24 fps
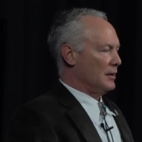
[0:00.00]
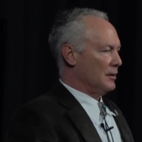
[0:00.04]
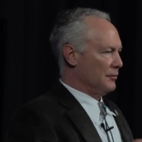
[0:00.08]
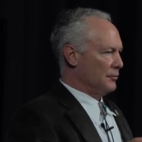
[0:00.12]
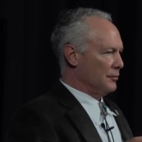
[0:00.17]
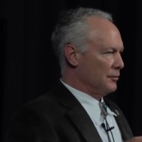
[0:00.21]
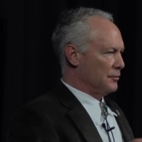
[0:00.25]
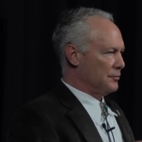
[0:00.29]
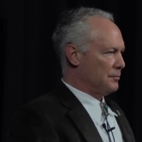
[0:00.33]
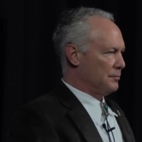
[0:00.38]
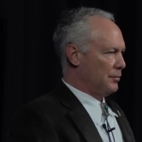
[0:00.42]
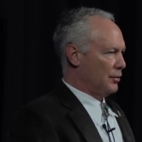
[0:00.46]
In other
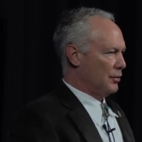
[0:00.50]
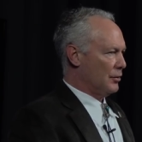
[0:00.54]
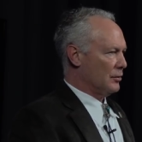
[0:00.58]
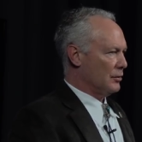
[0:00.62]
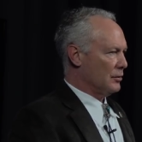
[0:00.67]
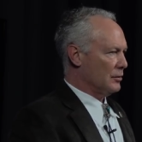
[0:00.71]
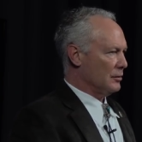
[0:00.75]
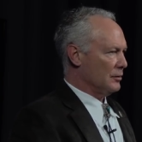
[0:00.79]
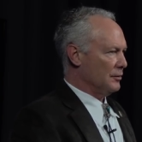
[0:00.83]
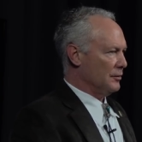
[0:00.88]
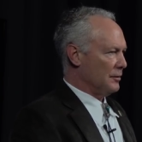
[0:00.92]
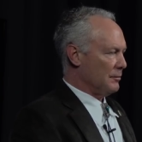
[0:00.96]
words,
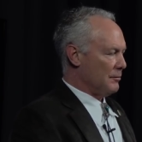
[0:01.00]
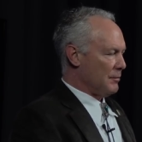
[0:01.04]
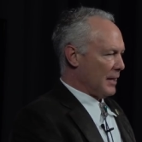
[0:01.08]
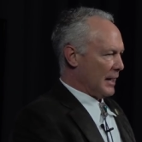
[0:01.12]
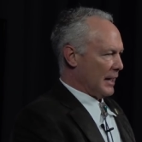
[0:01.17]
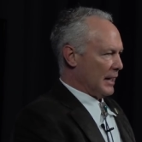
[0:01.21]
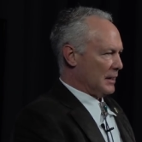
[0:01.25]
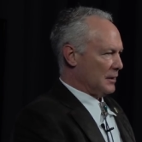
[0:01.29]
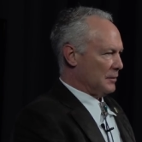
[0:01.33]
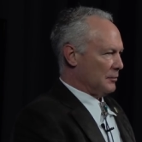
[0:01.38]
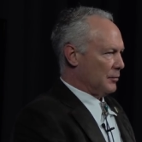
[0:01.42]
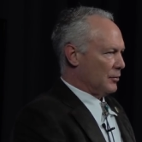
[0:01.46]
pull the
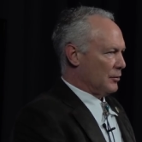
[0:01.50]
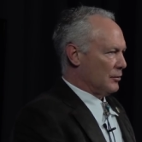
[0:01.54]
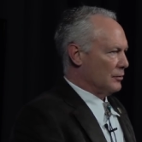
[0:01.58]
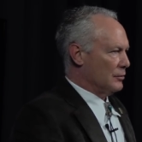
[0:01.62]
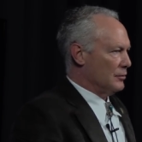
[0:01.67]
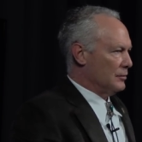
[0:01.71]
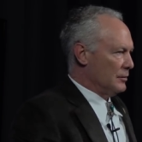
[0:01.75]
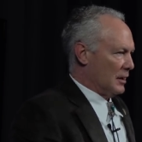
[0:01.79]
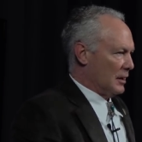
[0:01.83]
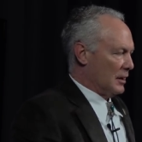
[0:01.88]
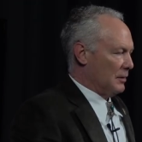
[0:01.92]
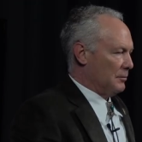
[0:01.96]

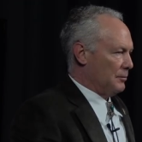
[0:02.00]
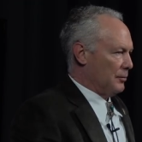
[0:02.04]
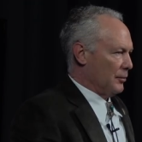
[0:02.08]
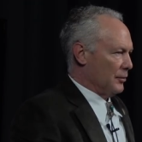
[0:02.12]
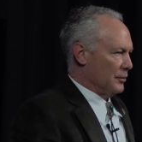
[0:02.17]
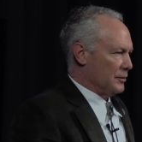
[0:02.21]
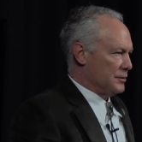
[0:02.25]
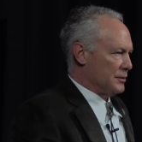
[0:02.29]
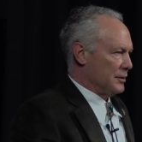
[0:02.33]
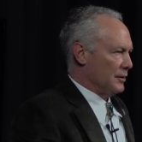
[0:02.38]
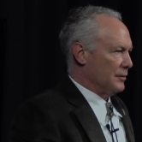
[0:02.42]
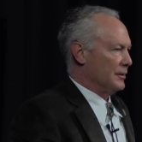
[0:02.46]
mandible
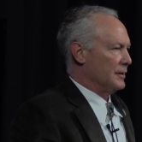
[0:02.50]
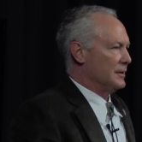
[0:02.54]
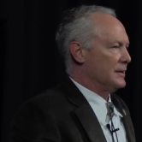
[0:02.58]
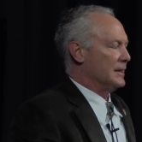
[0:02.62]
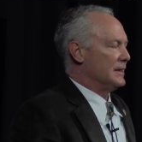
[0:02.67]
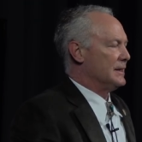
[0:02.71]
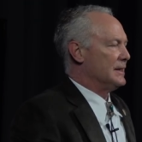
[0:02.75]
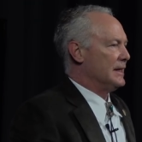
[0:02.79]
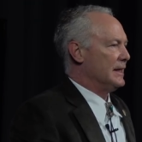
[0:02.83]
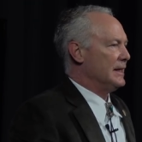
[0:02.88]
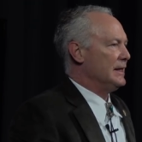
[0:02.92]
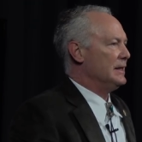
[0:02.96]
upward so that
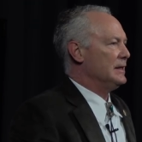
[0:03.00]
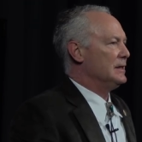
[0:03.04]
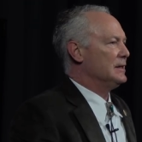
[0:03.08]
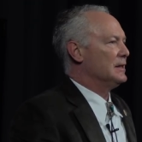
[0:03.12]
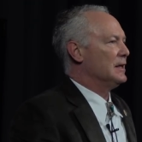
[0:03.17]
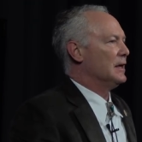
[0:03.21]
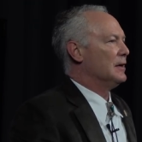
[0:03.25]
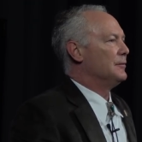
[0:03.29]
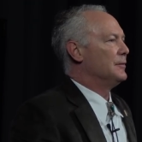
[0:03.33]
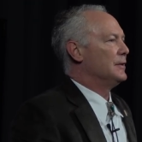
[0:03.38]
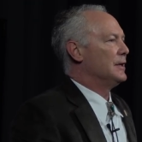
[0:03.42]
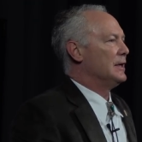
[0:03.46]
the teeth
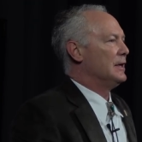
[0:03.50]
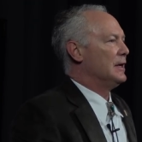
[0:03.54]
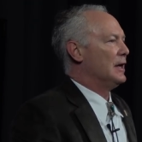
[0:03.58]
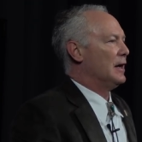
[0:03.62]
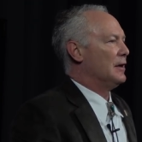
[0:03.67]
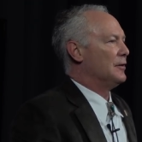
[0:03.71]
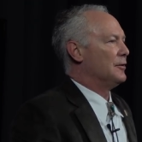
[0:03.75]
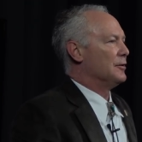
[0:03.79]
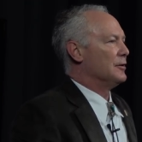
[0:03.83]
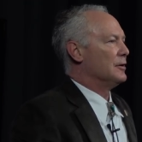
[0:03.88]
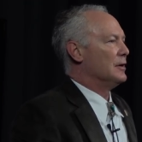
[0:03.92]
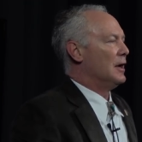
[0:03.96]
come
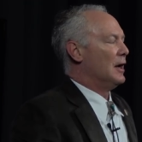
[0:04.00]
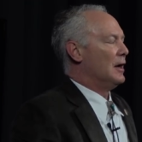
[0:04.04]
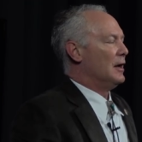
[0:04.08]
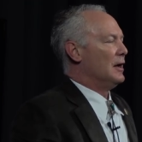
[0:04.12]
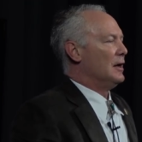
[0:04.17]
together